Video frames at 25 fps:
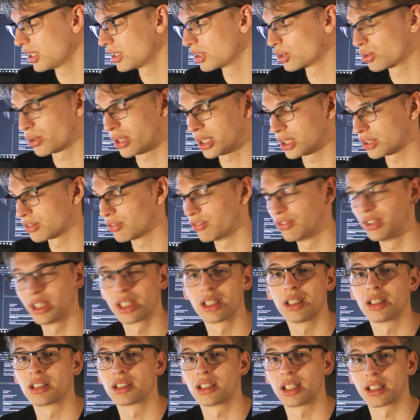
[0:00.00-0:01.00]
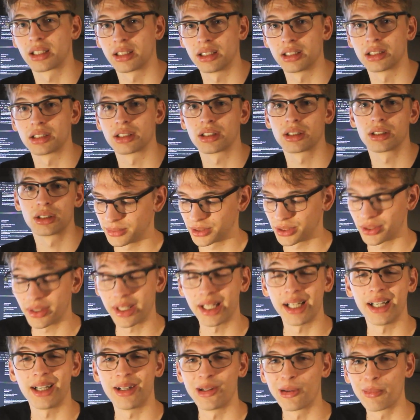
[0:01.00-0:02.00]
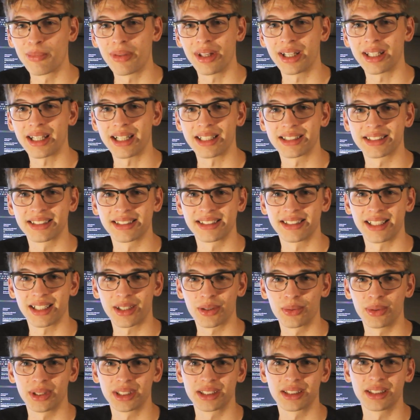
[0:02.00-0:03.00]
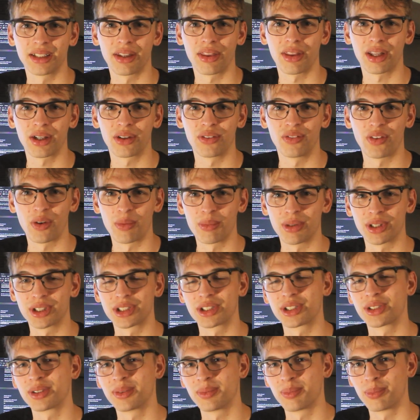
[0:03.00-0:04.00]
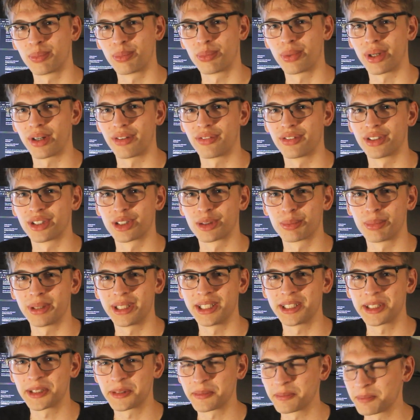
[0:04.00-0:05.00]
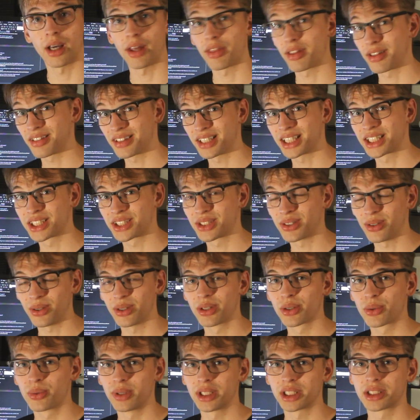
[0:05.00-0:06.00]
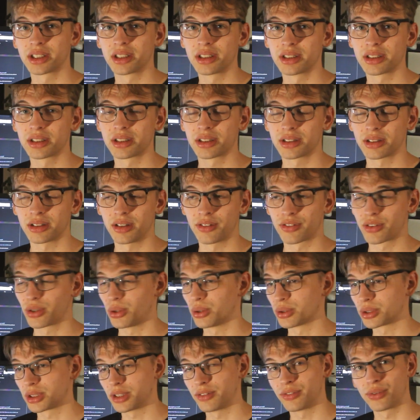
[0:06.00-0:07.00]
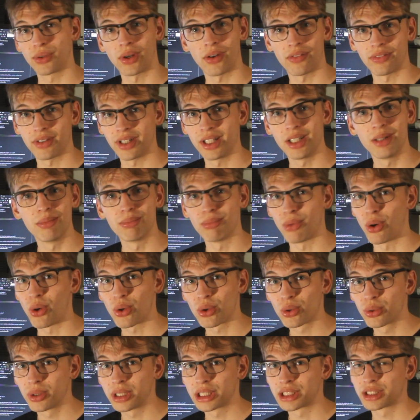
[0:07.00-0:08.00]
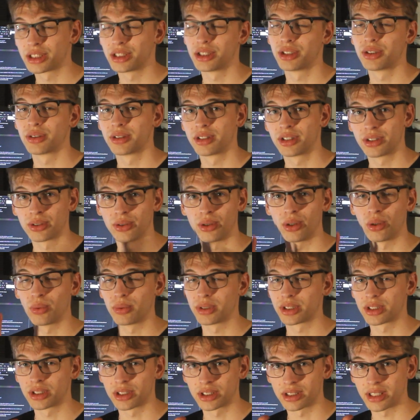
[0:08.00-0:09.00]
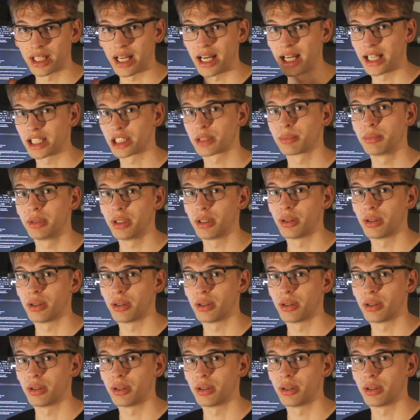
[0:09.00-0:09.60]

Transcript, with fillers: transfer vehicles like this. So yeah, I hope that answers that question. Thank you very much, Bradford Space. I think that's all the questions. Of course, if you have any more questions, you can always just ask me